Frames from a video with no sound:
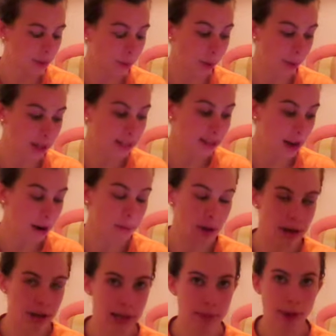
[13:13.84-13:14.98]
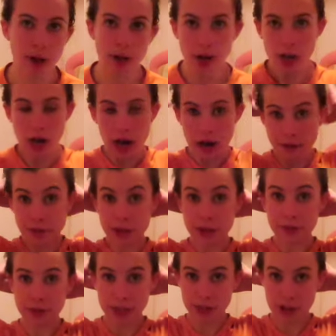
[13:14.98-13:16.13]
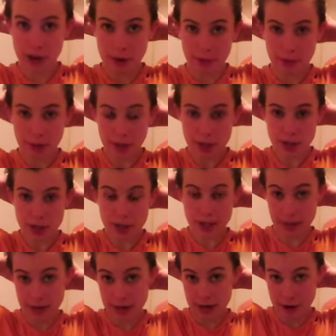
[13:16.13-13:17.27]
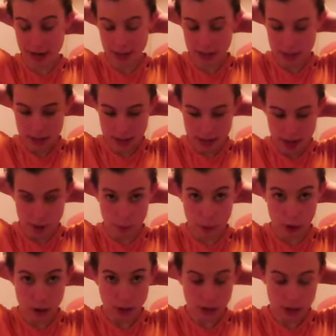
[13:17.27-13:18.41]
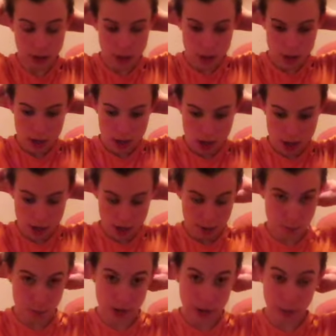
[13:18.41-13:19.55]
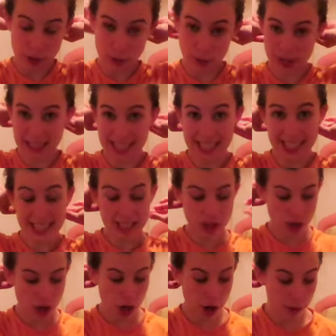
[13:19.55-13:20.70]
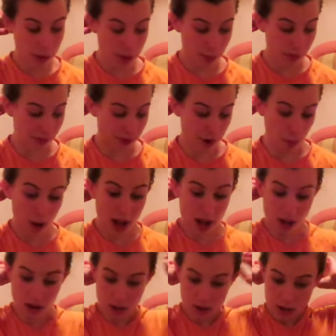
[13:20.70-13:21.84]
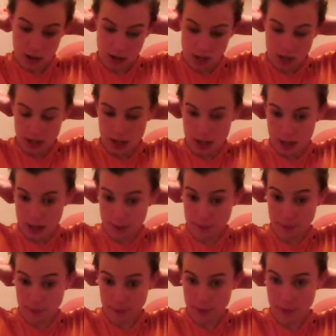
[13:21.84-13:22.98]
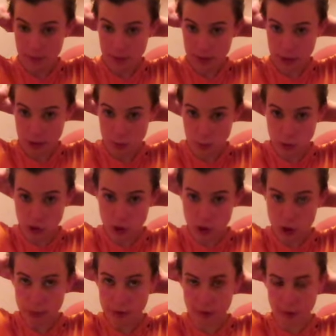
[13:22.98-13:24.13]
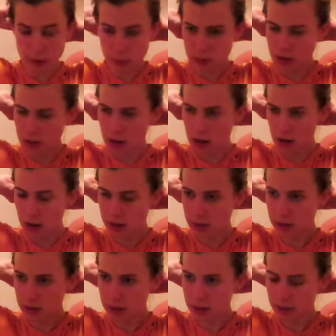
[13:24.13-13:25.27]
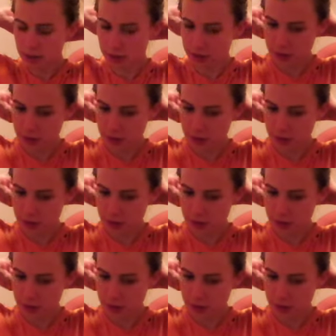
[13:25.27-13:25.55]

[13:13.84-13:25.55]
well it's now Monday but I've just finished up Sunday night at work um, which was the Disney show it went very well um, wasn't sure my voice was going to last for the